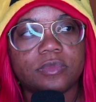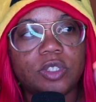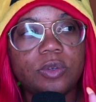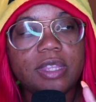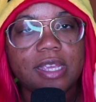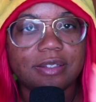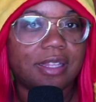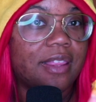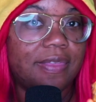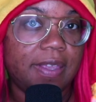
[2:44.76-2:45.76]
Two things.
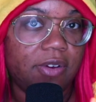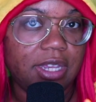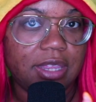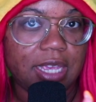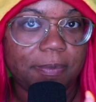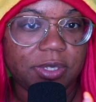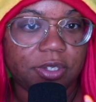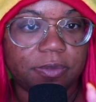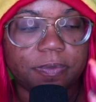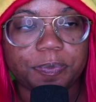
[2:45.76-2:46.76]
Theory in the
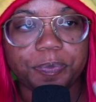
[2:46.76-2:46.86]
episode.